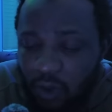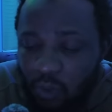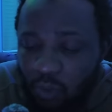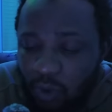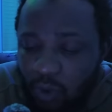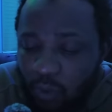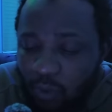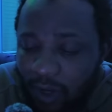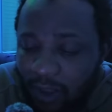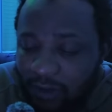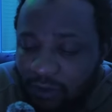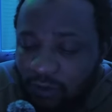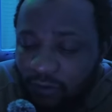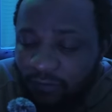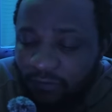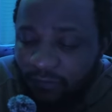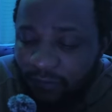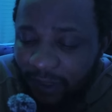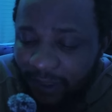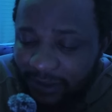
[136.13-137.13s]
We want to
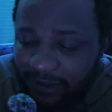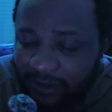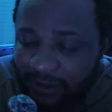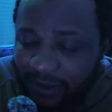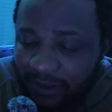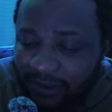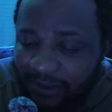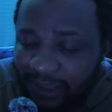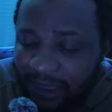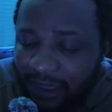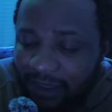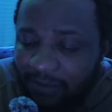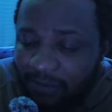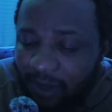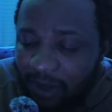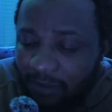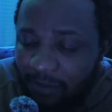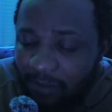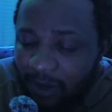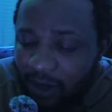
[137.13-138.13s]
first thank
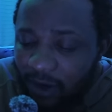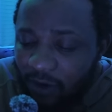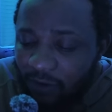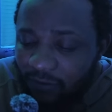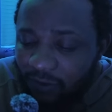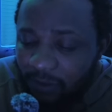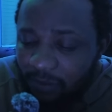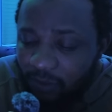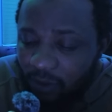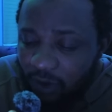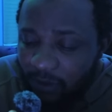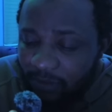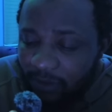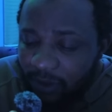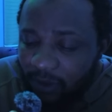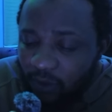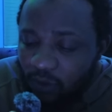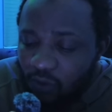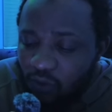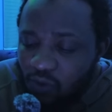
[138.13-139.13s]
members of the
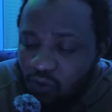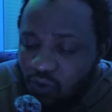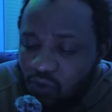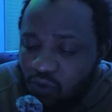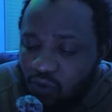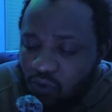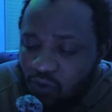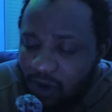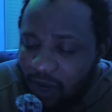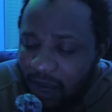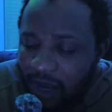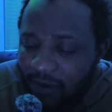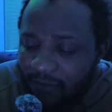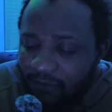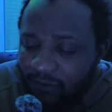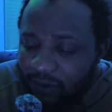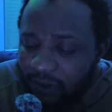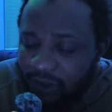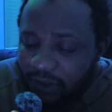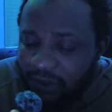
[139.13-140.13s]
public who
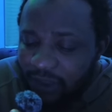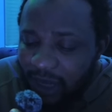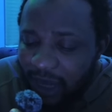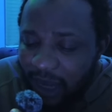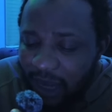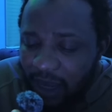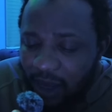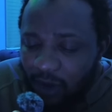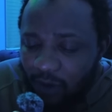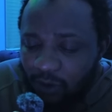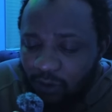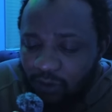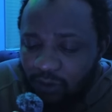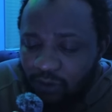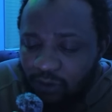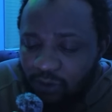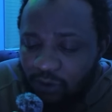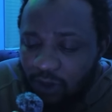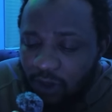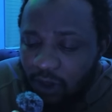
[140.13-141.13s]
have reached
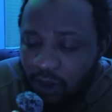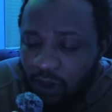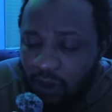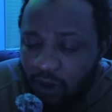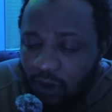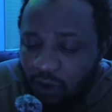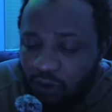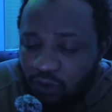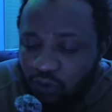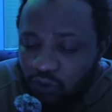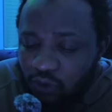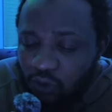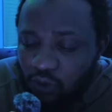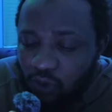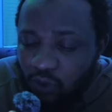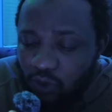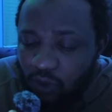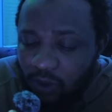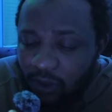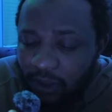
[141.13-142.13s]
out
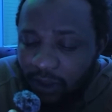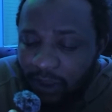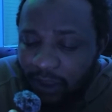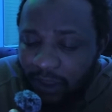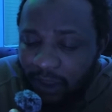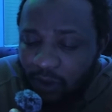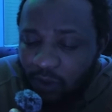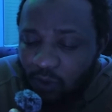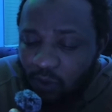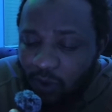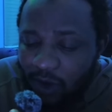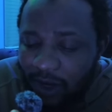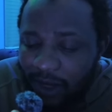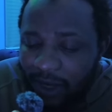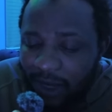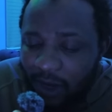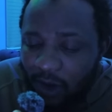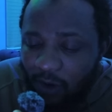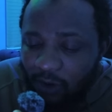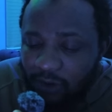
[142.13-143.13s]
to
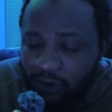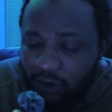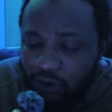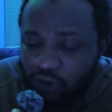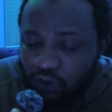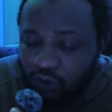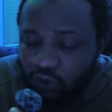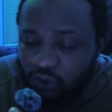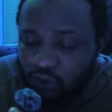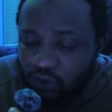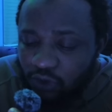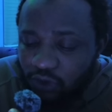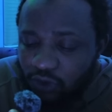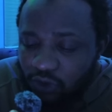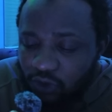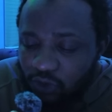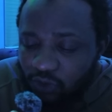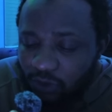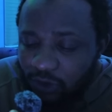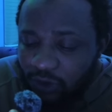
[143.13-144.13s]
inquire on the true
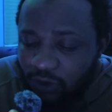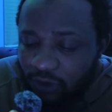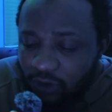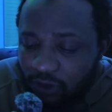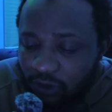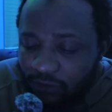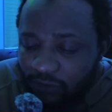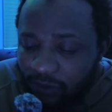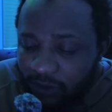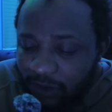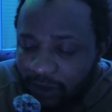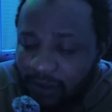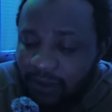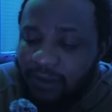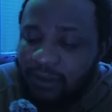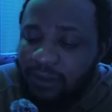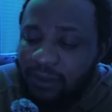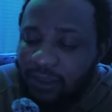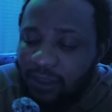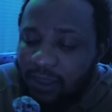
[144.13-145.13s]
situation of
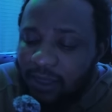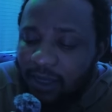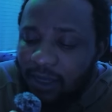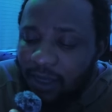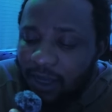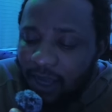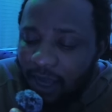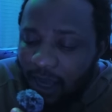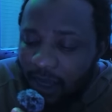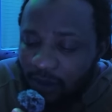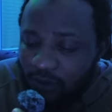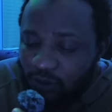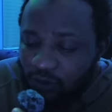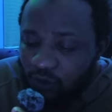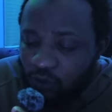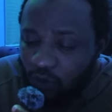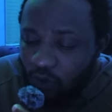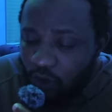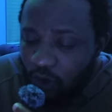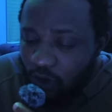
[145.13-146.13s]
things, and
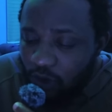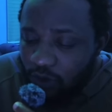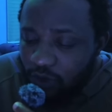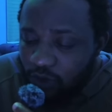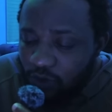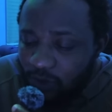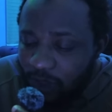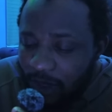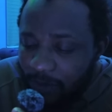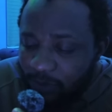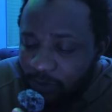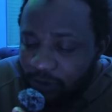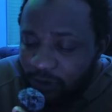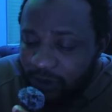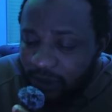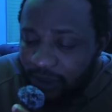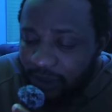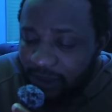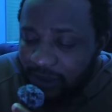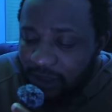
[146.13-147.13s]
to also
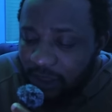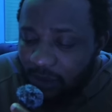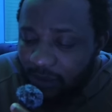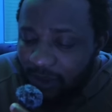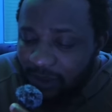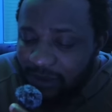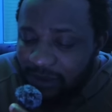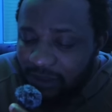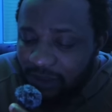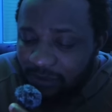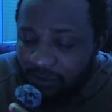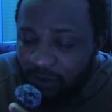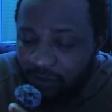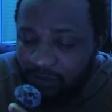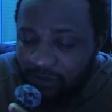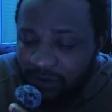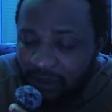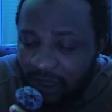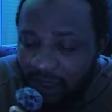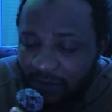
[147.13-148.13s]
appreciate our team of
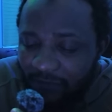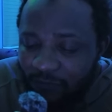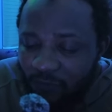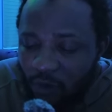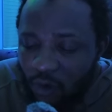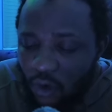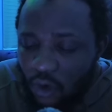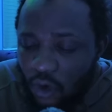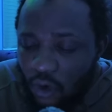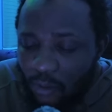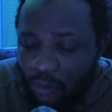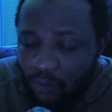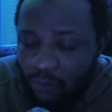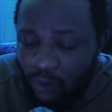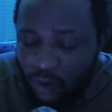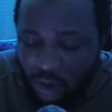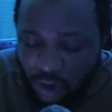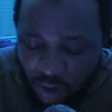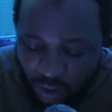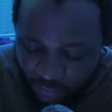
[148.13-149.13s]
staff for up.